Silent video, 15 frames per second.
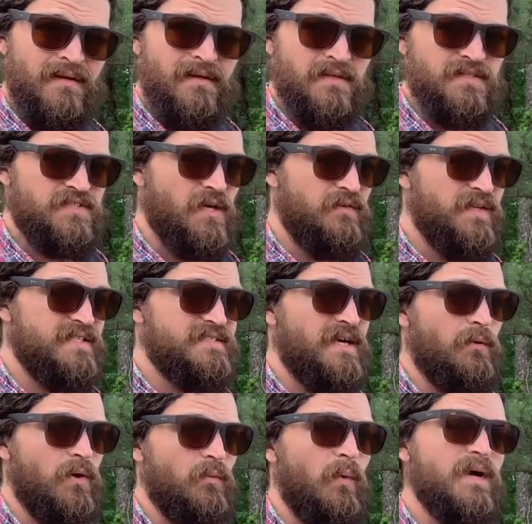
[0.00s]
so things that
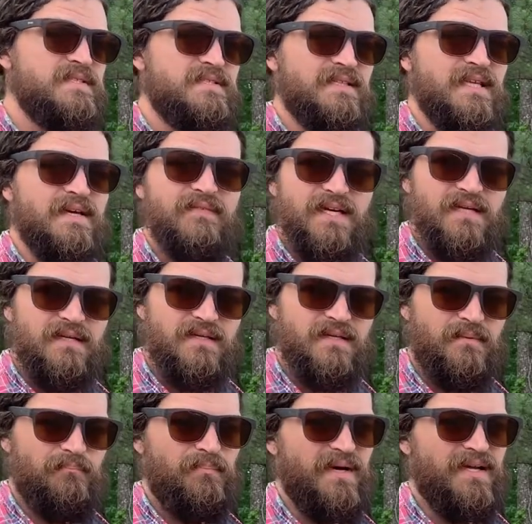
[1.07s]
were once living
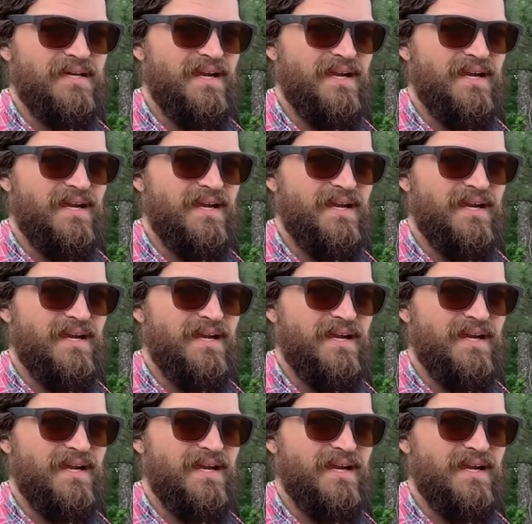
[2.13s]
but